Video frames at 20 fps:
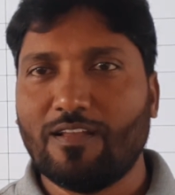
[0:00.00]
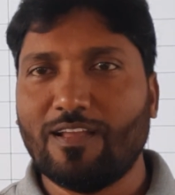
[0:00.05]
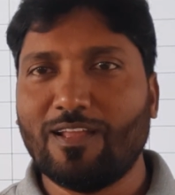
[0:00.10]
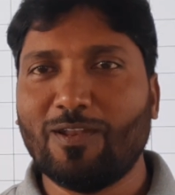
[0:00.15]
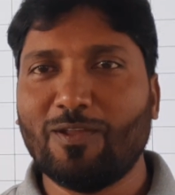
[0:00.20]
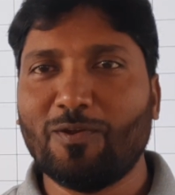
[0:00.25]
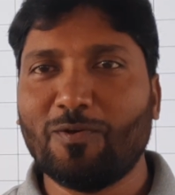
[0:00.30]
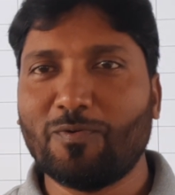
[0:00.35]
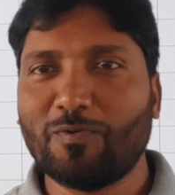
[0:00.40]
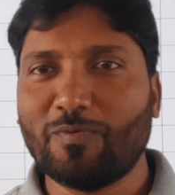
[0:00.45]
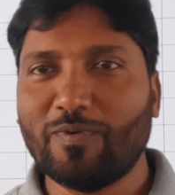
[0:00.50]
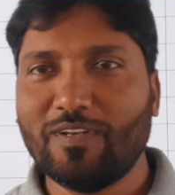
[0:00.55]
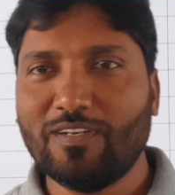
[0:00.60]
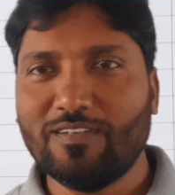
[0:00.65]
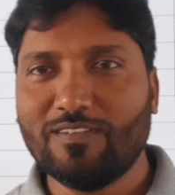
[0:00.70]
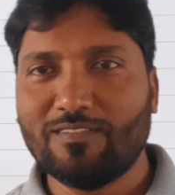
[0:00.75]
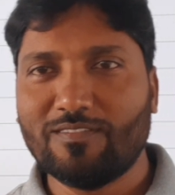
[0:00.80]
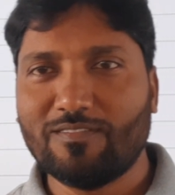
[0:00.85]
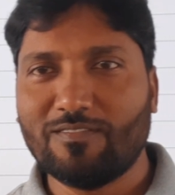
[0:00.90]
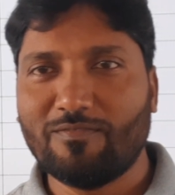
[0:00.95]
Hello everyone,
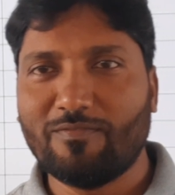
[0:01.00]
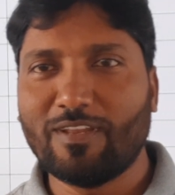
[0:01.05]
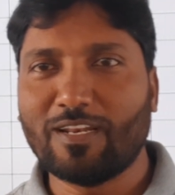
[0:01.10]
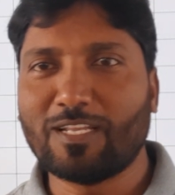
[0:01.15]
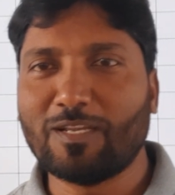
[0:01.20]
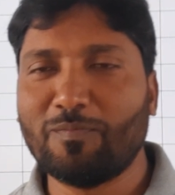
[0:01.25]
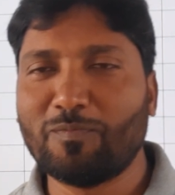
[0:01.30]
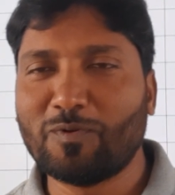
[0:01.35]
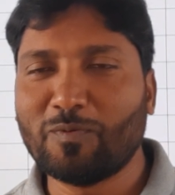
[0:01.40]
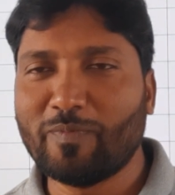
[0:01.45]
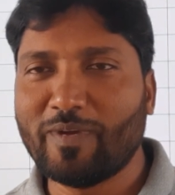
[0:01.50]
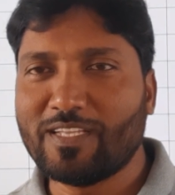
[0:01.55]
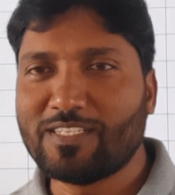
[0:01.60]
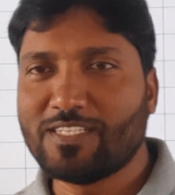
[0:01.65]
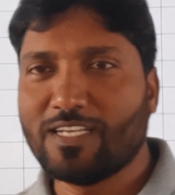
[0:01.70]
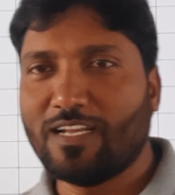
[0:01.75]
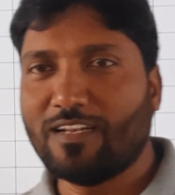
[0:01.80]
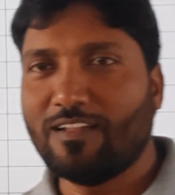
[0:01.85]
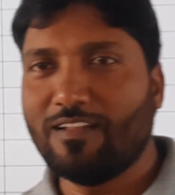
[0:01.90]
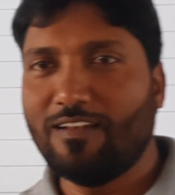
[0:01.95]
welcome to my
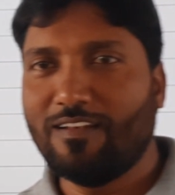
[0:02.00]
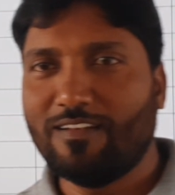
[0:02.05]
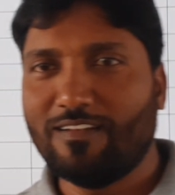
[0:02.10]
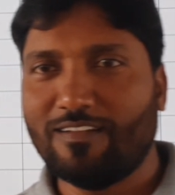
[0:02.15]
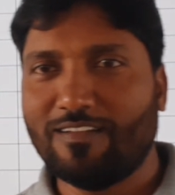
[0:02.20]
channel.